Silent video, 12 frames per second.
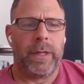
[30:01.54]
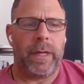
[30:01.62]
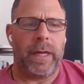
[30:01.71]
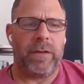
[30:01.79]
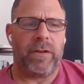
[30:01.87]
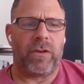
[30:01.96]

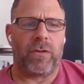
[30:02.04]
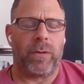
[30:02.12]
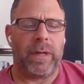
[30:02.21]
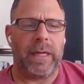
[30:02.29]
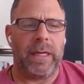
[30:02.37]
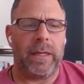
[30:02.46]
a
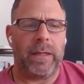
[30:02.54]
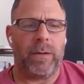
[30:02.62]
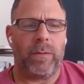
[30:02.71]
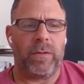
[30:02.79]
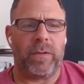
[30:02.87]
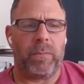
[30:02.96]
decree that
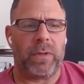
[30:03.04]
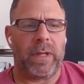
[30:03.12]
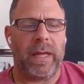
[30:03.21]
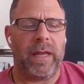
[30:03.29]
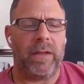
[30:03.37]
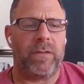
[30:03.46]
was in
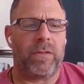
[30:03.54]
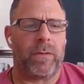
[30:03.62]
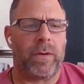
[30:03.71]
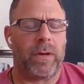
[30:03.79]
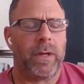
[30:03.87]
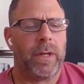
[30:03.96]
place,
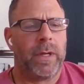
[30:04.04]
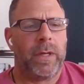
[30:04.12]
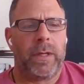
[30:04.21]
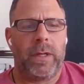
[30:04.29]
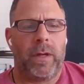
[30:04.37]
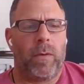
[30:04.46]
or
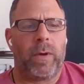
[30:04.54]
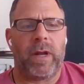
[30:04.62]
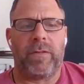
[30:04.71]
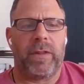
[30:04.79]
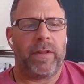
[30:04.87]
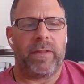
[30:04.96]

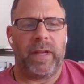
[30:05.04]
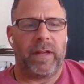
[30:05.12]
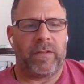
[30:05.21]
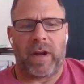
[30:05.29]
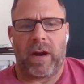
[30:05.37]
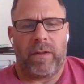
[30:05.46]
whatever the things
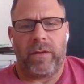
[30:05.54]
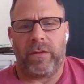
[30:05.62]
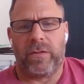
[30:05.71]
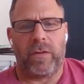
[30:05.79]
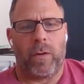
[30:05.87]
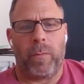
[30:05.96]
are. There's
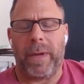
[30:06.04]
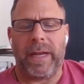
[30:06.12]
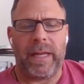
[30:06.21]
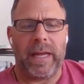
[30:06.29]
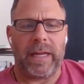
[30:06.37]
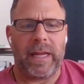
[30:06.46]
so
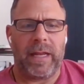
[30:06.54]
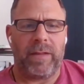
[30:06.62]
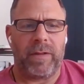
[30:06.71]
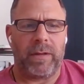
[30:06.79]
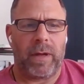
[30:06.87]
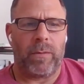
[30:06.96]
many, I
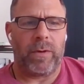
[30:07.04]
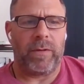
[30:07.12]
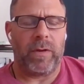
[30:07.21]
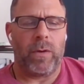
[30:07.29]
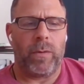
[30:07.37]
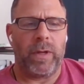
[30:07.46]
won't even
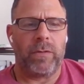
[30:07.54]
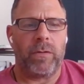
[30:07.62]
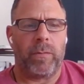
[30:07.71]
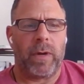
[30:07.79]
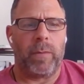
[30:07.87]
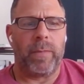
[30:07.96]
go into
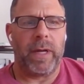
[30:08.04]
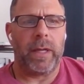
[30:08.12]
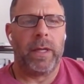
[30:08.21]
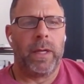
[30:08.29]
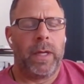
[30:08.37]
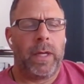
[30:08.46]
them all. But
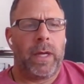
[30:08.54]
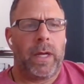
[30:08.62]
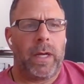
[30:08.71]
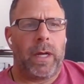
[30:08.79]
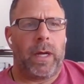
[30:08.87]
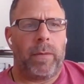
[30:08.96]

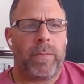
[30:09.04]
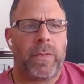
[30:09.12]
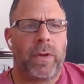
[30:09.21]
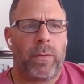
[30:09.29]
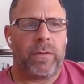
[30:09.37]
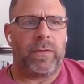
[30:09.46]

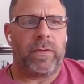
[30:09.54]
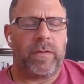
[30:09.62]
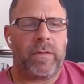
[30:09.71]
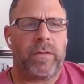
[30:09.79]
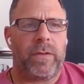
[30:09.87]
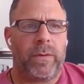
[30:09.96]
there was
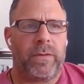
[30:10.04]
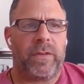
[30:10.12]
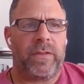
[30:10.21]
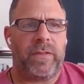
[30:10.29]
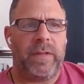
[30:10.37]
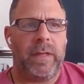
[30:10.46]

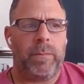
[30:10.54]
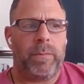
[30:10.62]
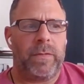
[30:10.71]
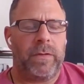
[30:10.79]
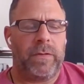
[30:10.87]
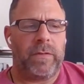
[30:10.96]
this deep
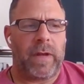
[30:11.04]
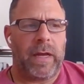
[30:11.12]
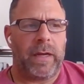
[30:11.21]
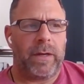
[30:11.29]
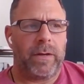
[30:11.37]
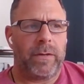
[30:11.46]

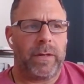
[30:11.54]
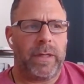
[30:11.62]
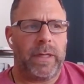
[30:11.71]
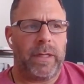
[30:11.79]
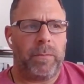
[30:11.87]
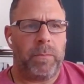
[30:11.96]
desire
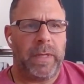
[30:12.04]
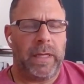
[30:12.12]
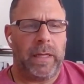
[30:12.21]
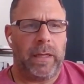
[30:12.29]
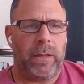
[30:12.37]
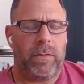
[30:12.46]
in
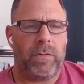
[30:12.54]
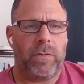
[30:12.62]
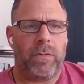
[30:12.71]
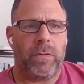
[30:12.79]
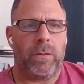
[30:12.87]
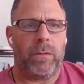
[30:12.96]
me
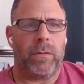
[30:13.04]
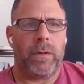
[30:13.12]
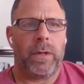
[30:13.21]
to